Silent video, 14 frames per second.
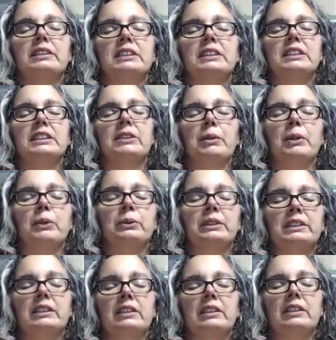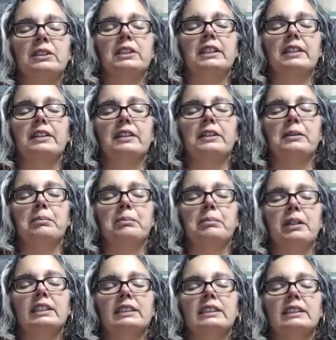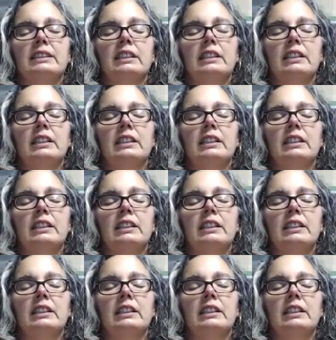so the bones underneath your buttocks.